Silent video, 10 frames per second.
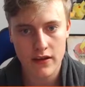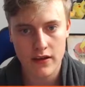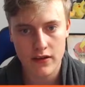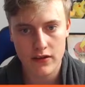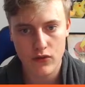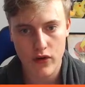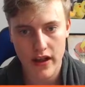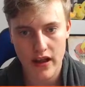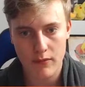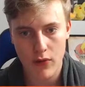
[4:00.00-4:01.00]
could
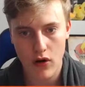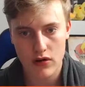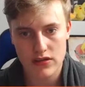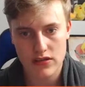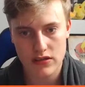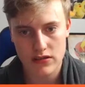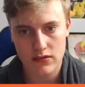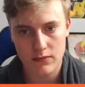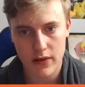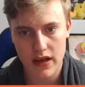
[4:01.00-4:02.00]
create a box
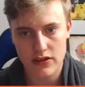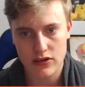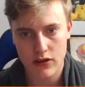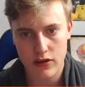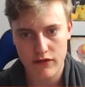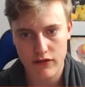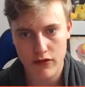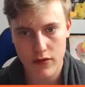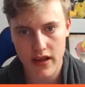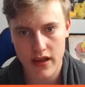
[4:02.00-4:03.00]
by just going
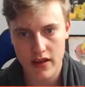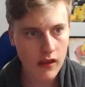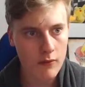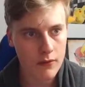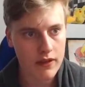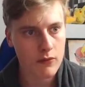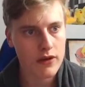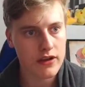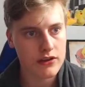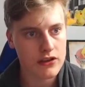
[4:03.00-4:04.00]
through here, but then
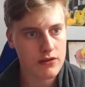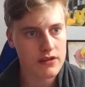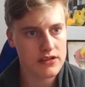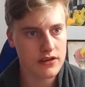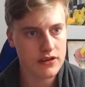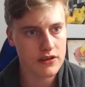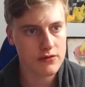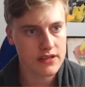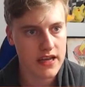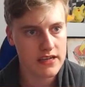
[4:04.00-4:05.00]
what you could do is you could
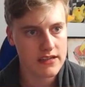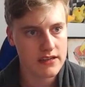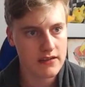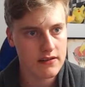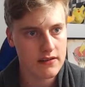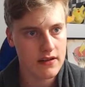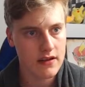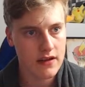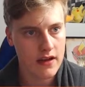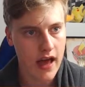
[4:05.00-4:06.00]
use this,
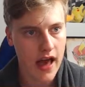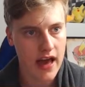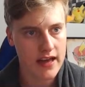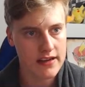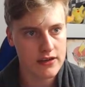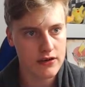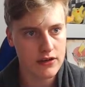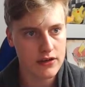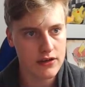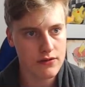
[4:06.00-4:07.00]
and you
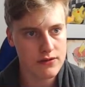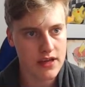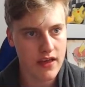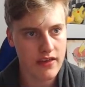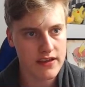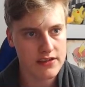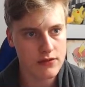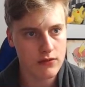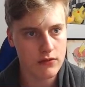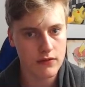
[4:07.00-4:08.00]
could use this
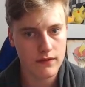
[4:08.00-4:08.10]
tool,